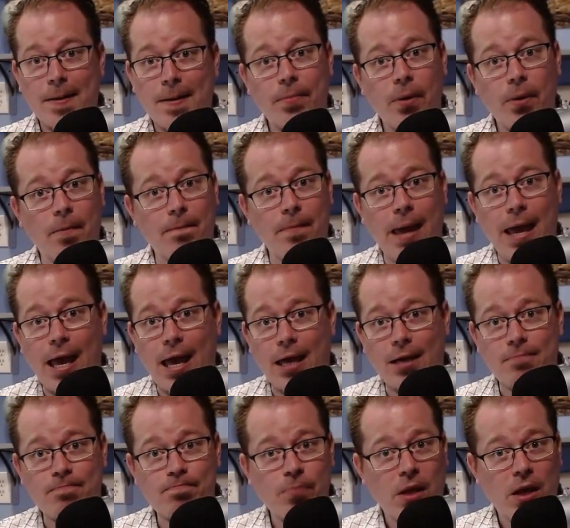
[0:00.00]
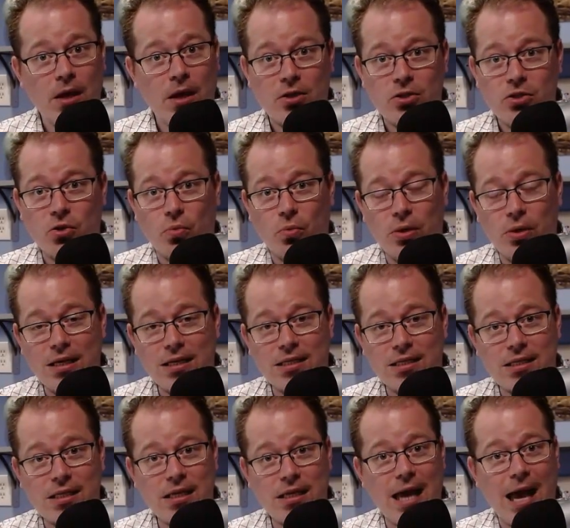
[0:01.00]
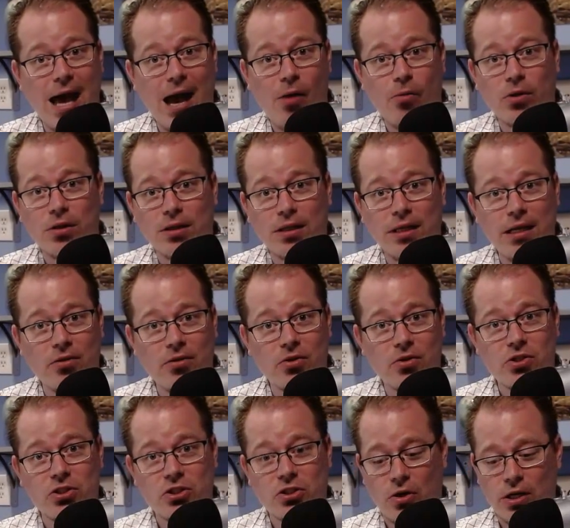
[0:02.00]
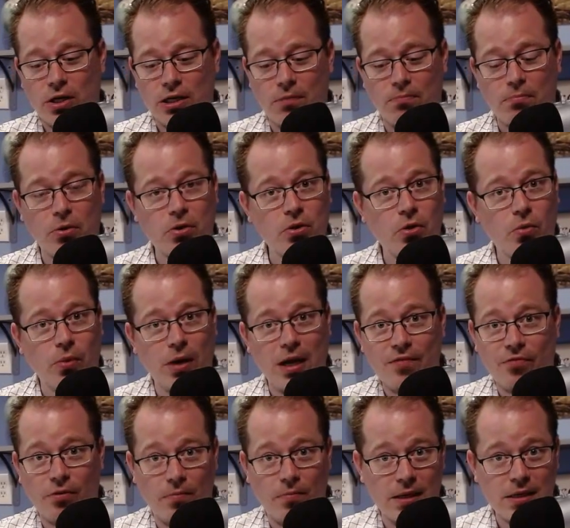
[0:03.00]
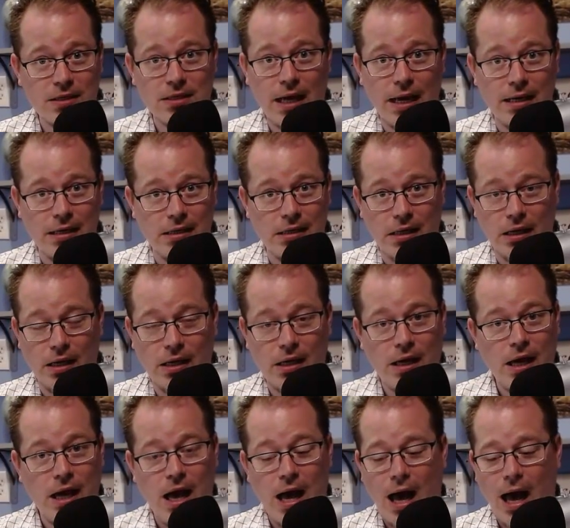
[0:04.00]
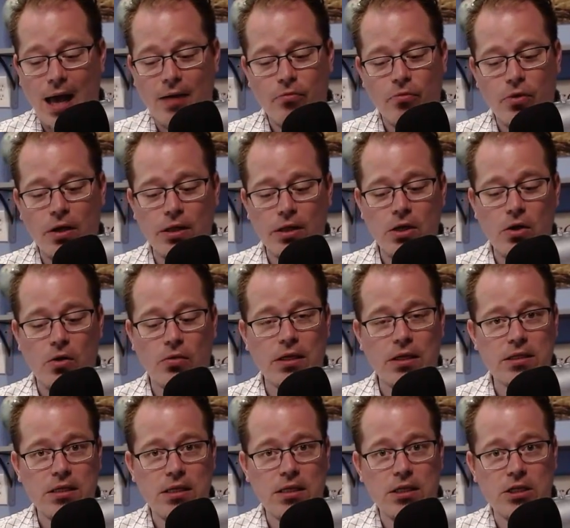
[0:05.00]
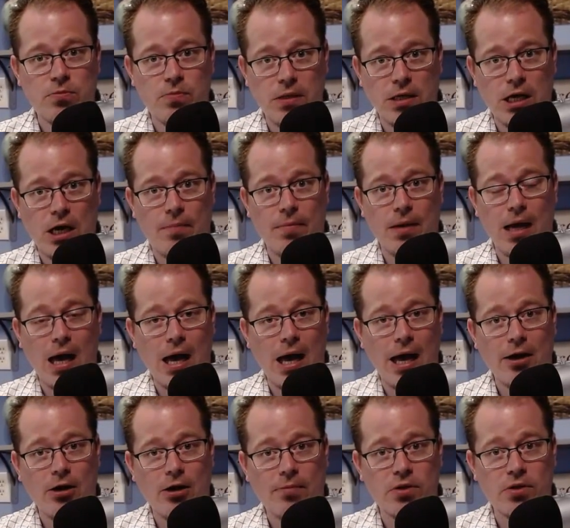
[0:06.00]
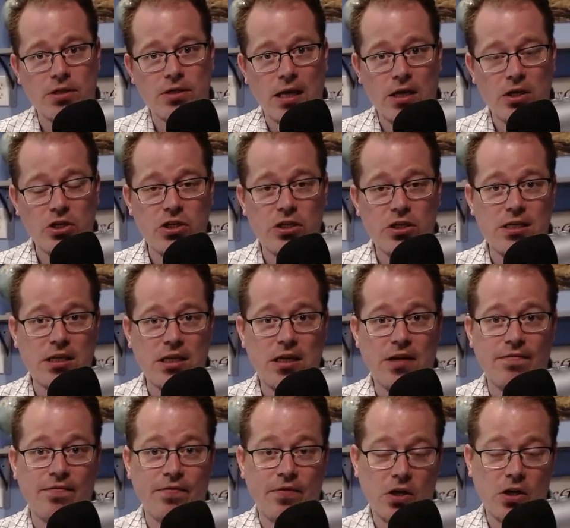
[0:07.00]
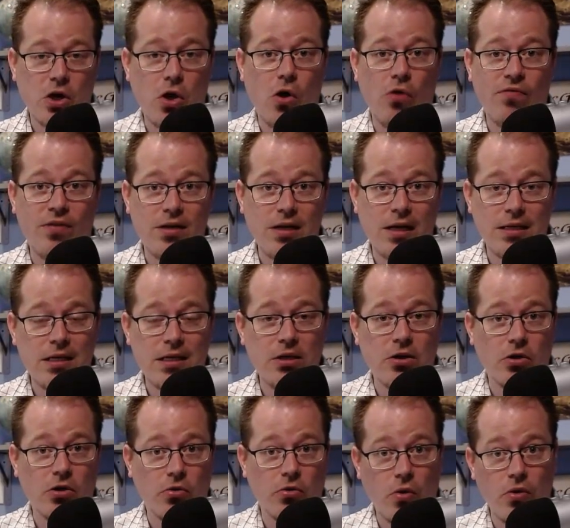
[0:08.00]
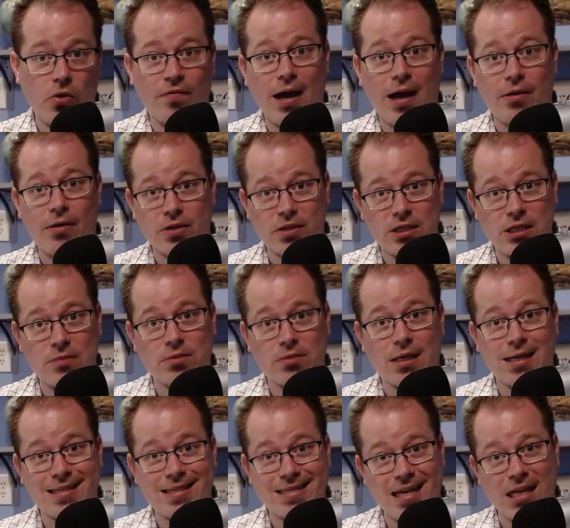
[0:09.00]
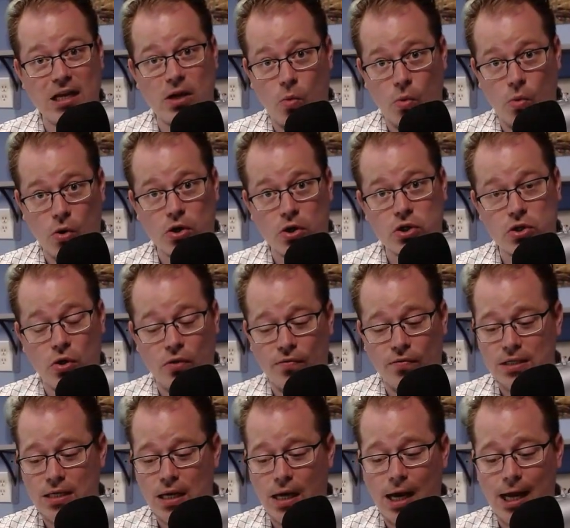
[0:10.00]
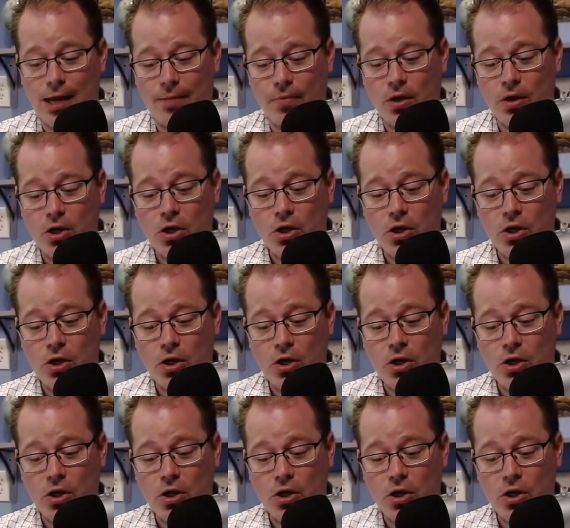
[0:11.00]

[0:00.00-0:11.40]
But man, do we see our leaders starting to pull away from this idea? I really only see this becoming higher in percentages if COVID 19 or coronavirus seems like it's getting worse over time.